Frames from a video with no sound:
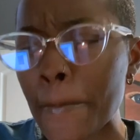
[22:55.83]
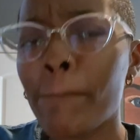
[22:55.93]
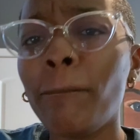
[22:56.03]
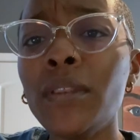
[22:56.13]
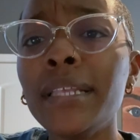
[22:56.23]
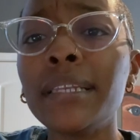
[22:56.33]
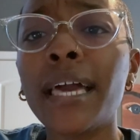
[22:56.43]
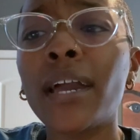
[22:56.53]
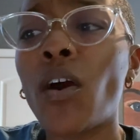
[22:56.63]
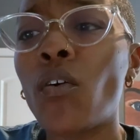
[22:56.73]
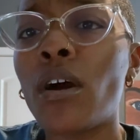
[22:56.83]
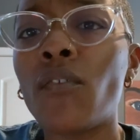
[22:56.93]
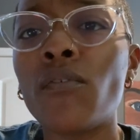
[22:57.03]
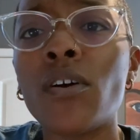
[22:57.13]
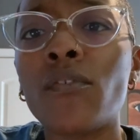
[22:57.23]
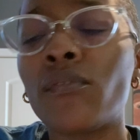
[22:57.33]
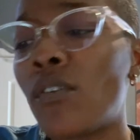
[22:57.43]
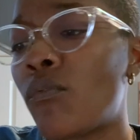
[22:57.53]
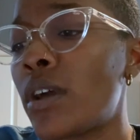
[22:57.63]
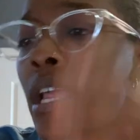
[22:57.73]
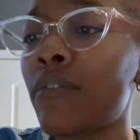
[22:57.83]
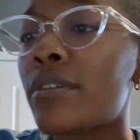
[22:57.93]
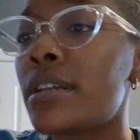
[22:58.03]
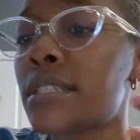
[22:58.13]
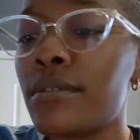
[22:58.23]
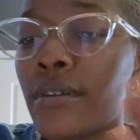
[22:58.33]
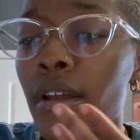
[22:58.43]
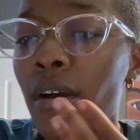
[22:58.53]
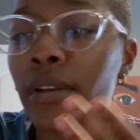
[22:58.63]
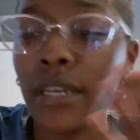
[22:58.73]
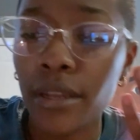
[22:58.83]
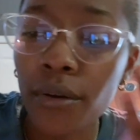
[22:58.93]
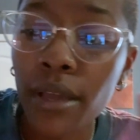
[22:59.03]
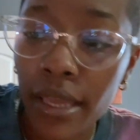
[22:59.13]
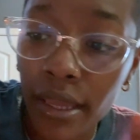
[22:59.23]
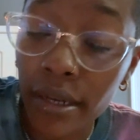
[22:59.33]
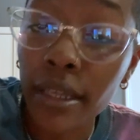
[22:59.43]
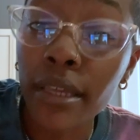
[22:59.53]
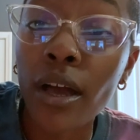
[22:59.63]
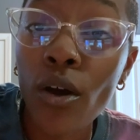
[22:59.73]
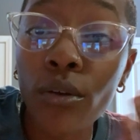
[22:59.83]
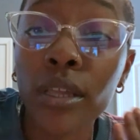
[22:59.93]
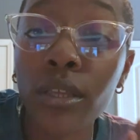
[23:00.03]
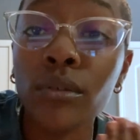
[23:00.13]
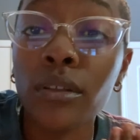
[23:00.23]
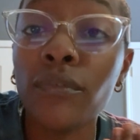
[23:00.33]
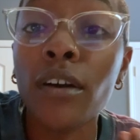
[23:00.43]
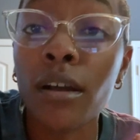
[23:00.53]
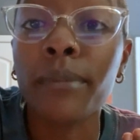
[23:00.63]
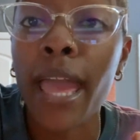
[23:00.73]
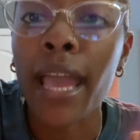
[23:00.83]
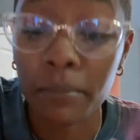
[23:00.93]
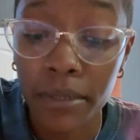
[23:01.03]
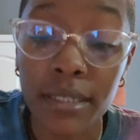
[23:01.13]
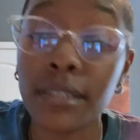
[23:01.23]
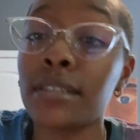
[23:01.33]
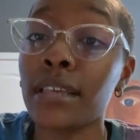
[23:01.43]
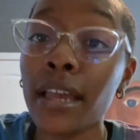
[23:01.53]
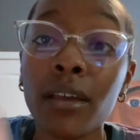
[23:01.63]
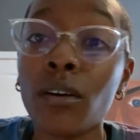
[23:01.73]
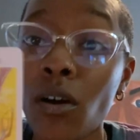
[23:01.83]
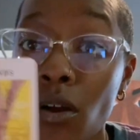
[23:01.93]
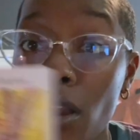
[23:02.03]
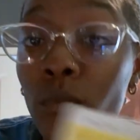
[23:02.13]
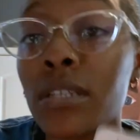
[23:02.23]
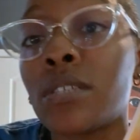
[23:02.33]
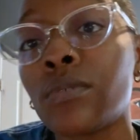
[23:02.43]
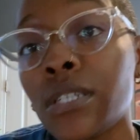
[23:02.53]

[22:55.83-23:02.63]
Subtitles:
you need to let go of whatever is going on in your head and holding you the fuck back. Because the second card, which is what